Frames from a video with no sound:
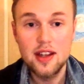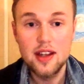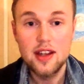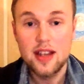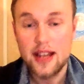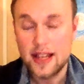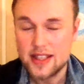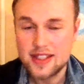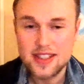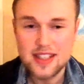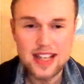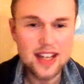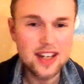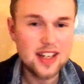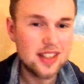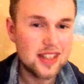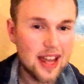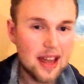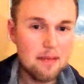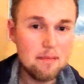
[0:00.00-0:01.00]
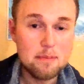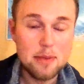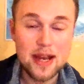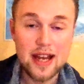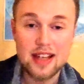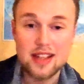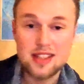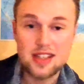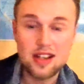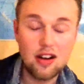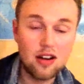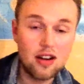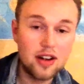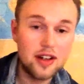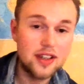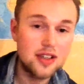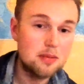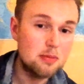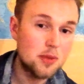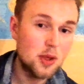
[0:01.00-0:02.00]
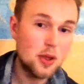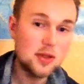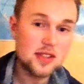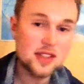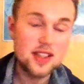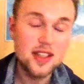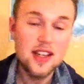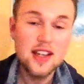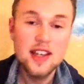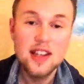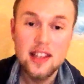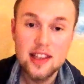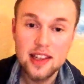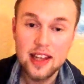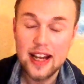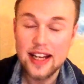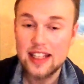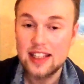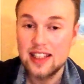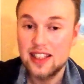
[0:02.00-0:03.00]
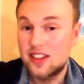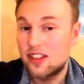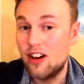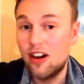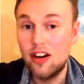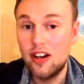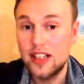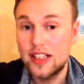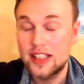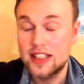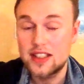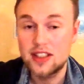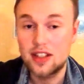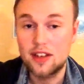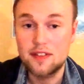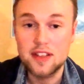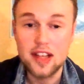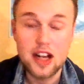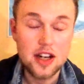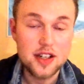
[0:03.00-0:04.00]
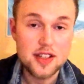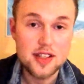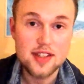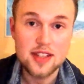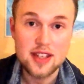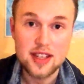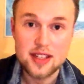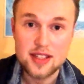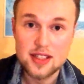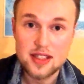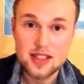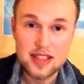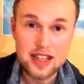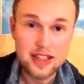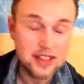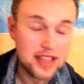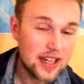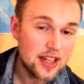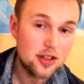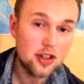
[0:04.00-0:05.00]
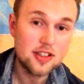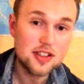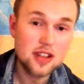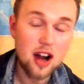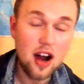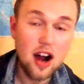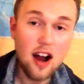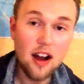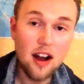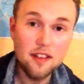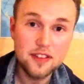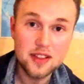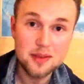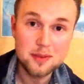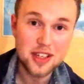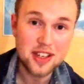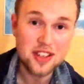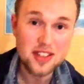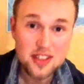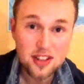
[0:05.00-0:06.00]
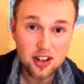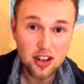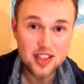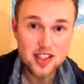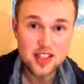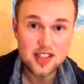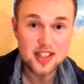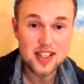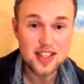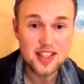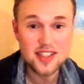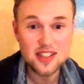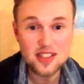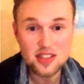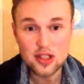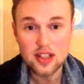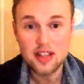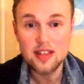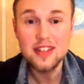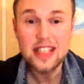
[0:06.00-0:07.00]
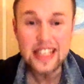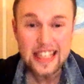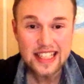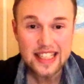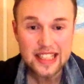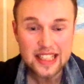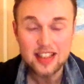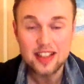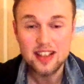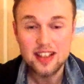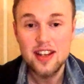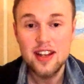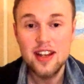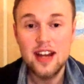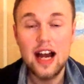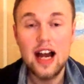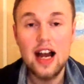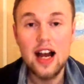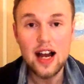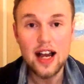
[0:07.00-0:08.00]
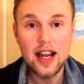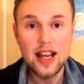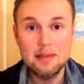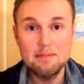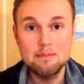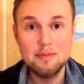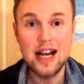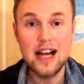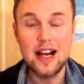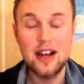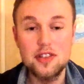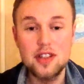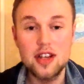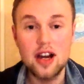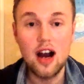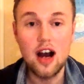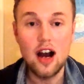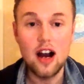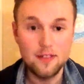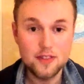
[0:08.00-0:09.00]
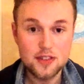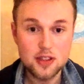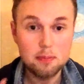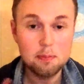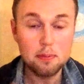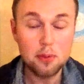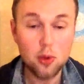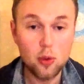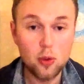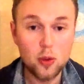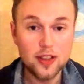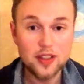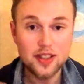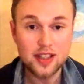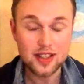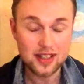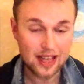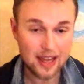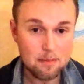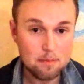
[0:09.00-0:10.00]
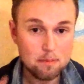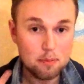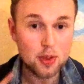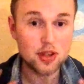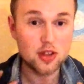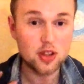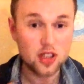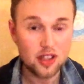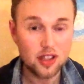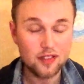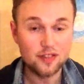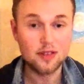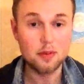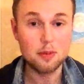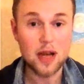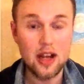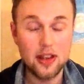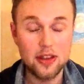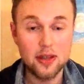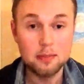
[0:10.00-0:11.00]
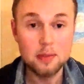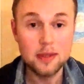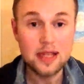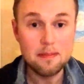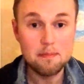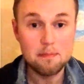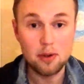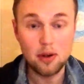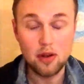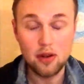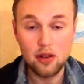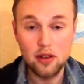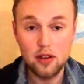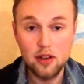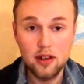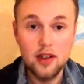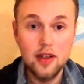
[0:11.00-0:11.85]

It's said that empaths are the most likely targets of narcissists, and that is often because narcissists need a high amount of support and empathy from other people.